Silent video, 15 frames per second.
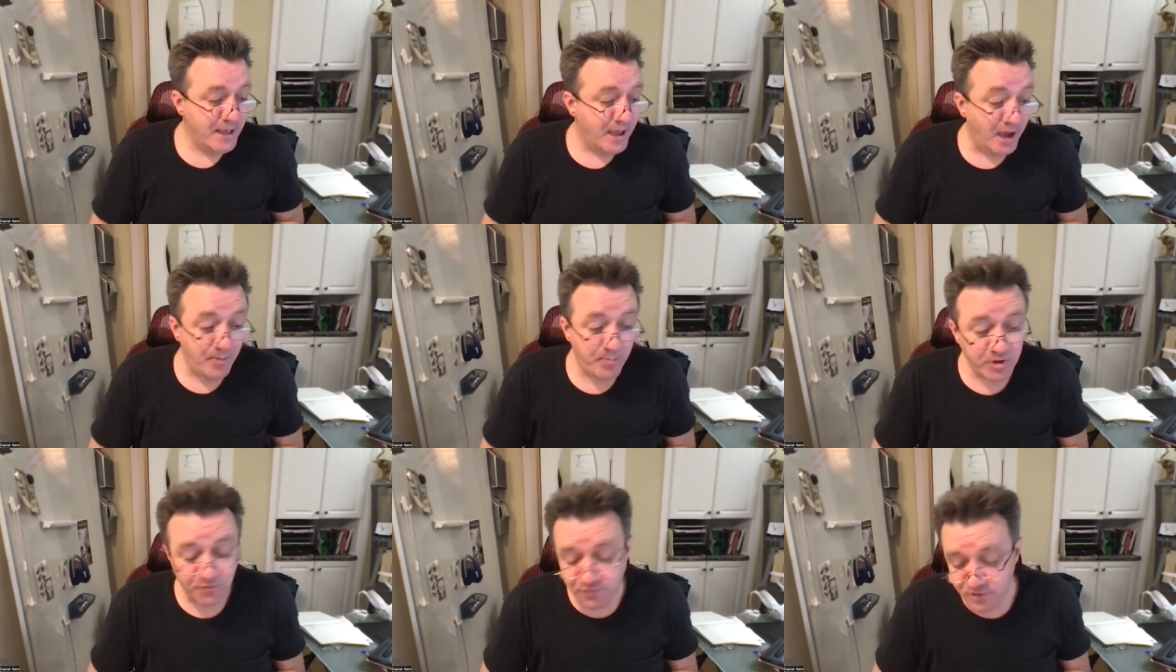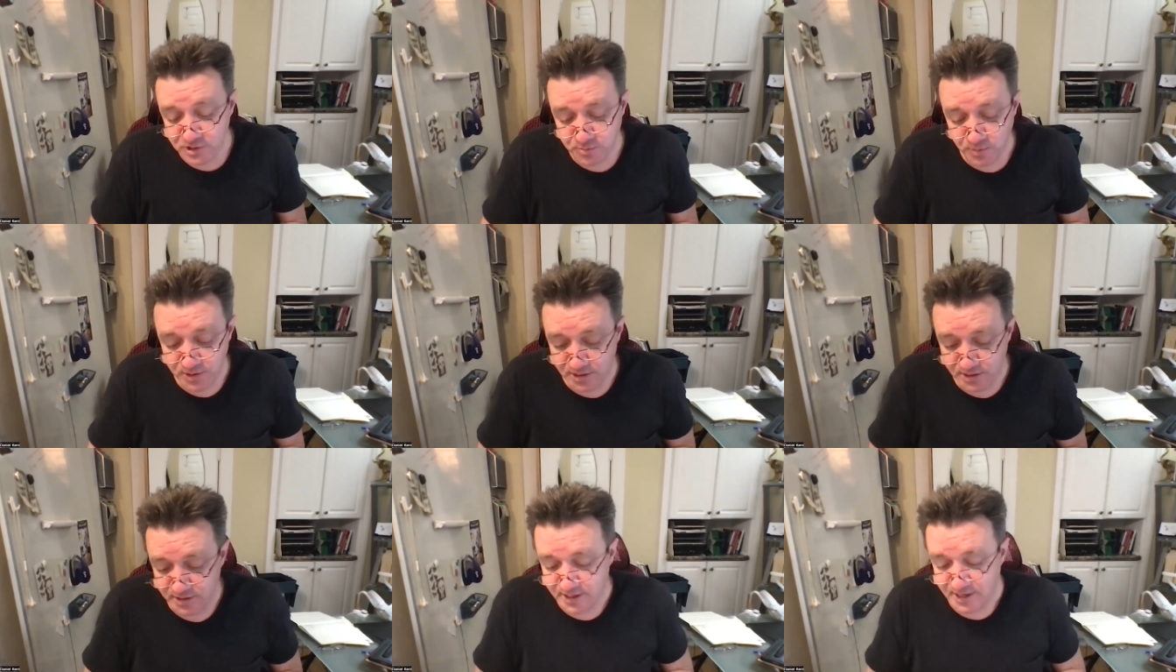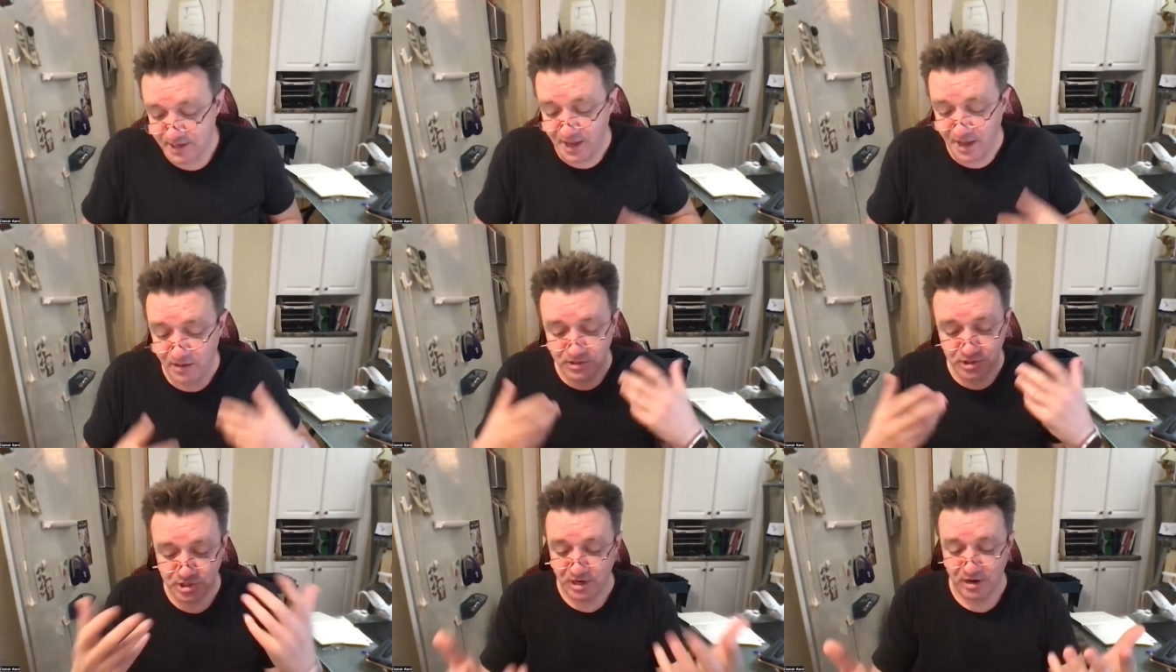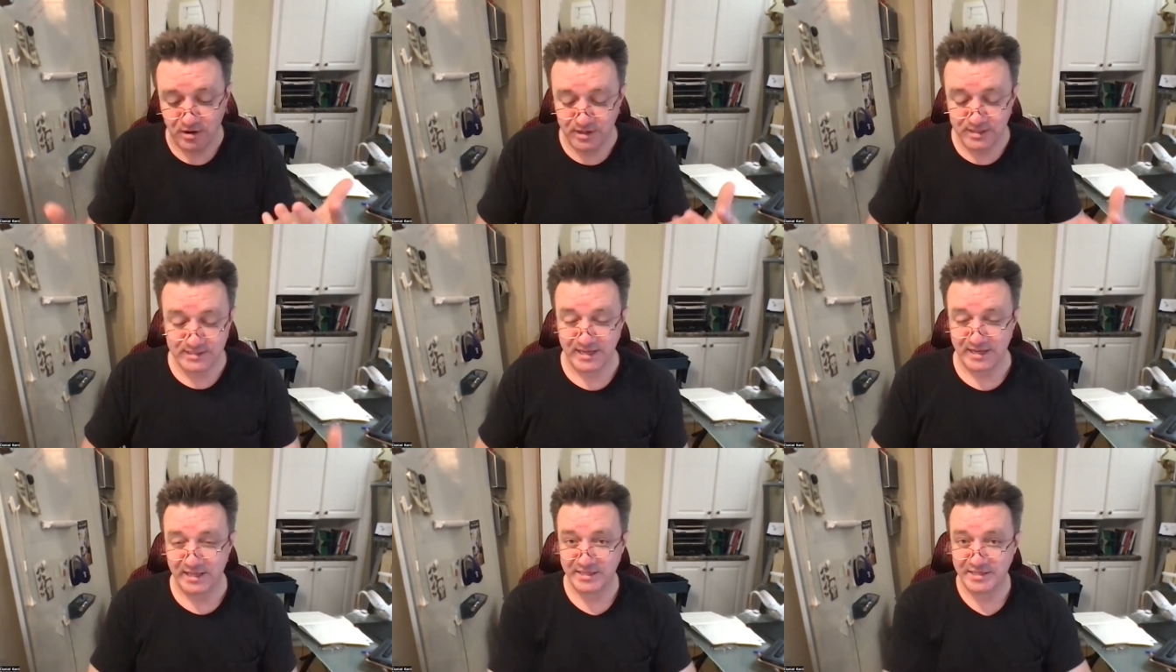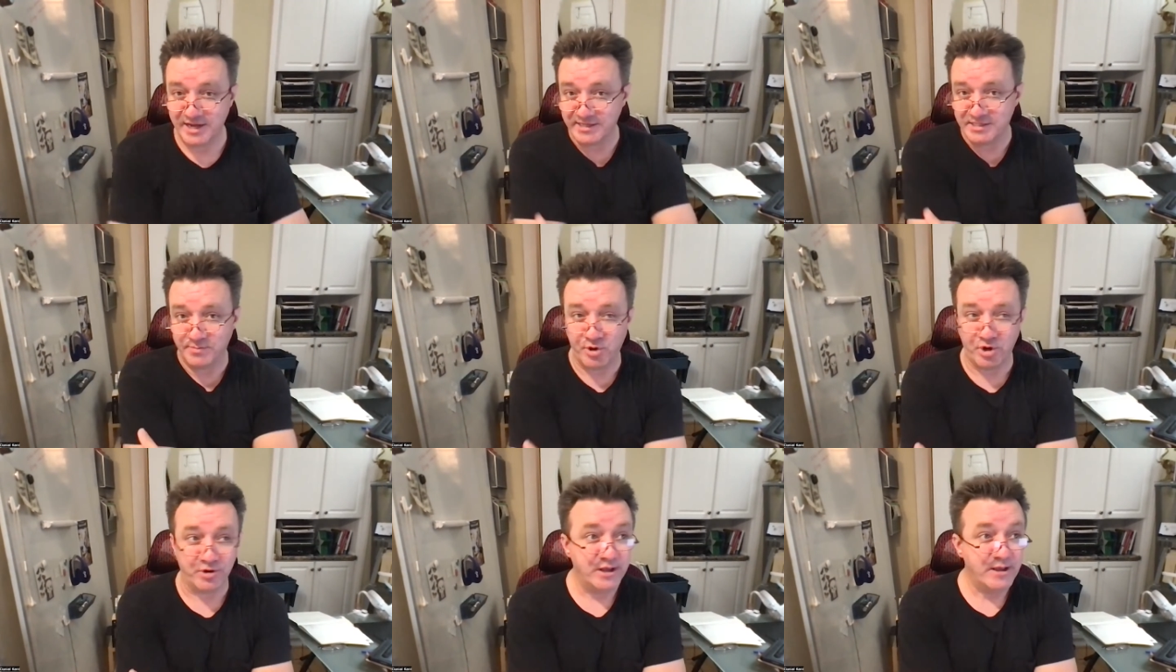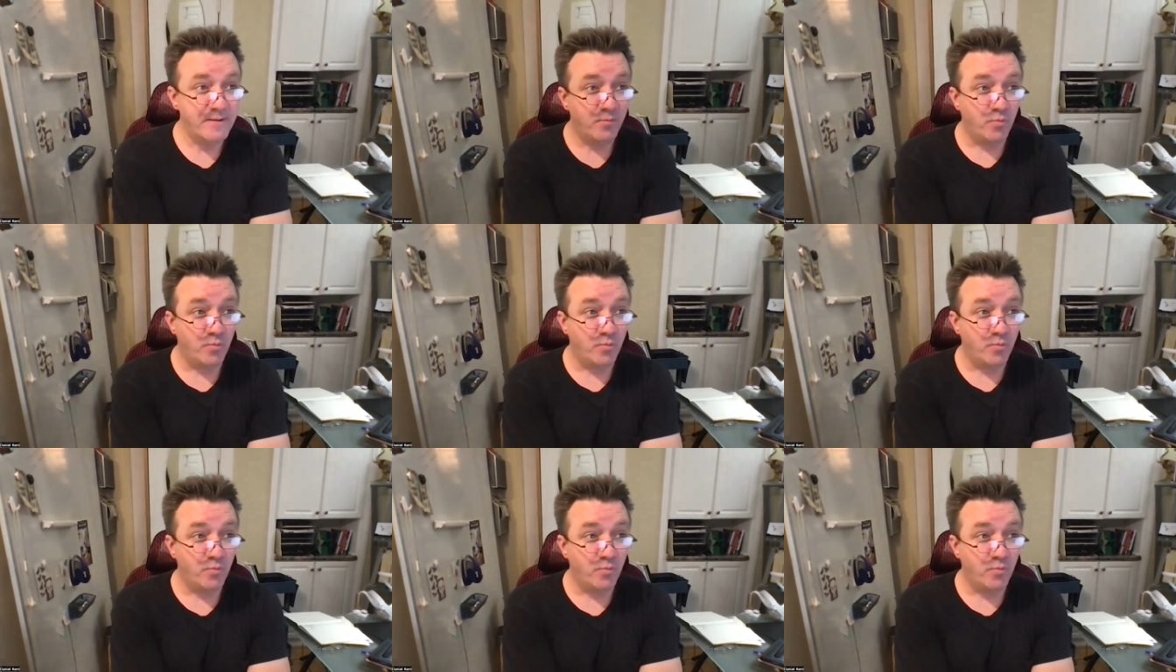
But the first one that I'll share is that he talks about